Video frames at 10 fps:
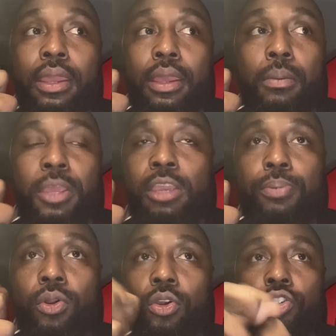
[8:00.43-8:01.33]

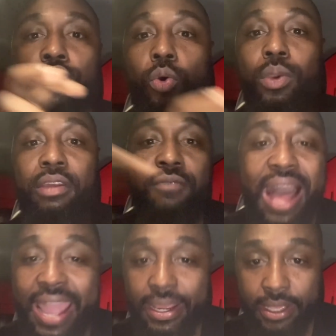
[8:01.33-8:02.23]
people are so
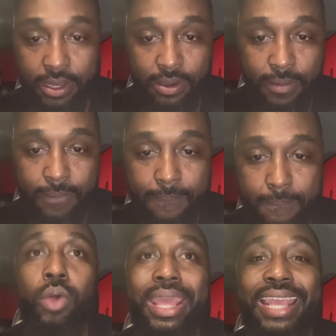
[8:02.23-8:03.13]
divided
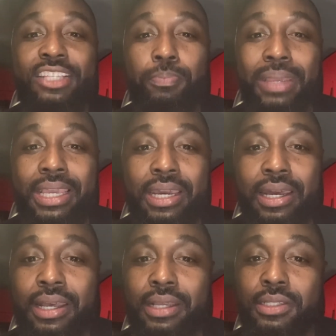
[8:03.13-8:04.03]
is
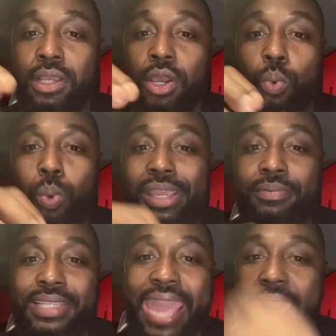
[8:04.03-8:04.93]
because we
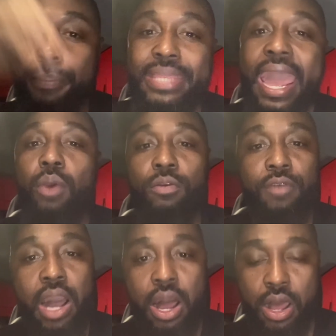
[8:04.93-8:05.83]
tapped out of
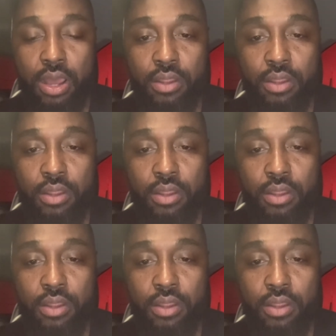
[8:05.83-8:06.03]
God.